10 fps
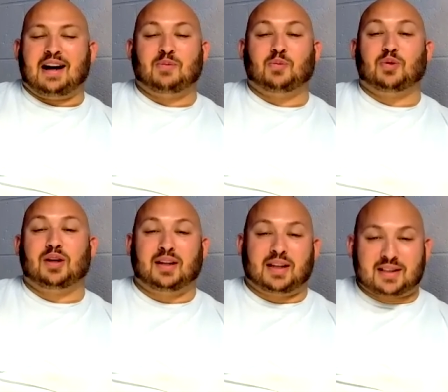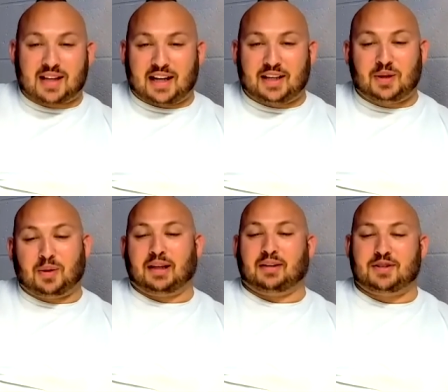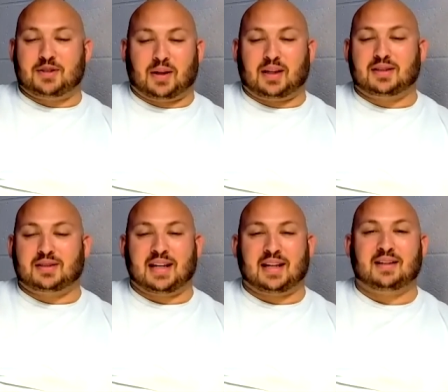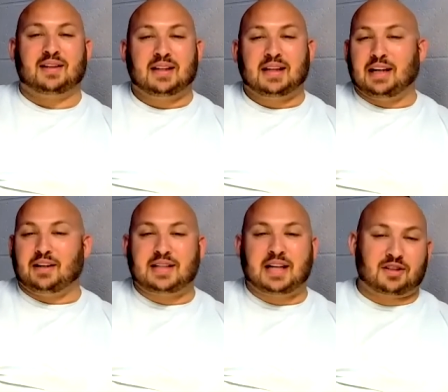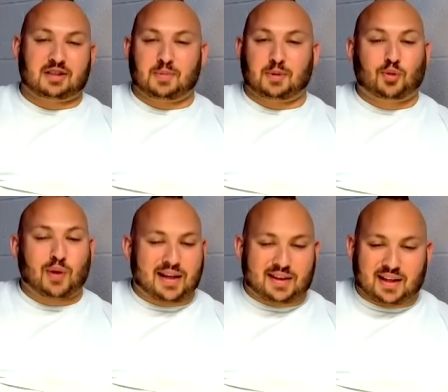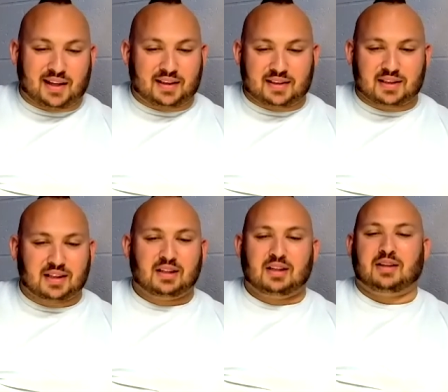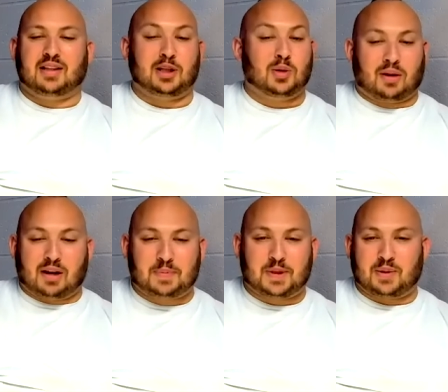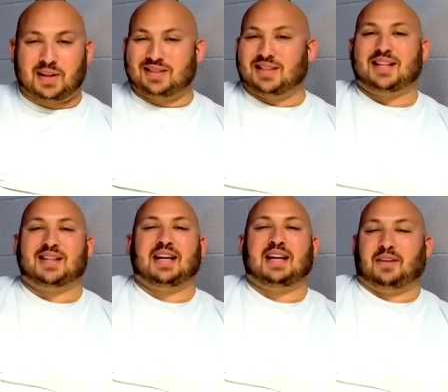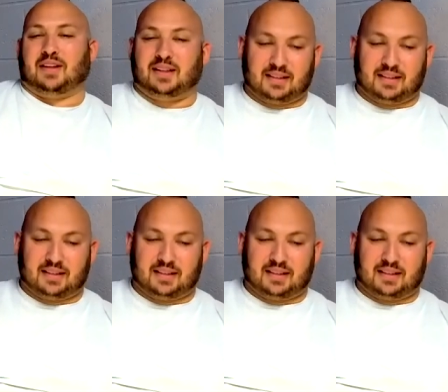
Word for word: am really excited you are here to join us and here to tell us some great things that you are up to inside the Navy.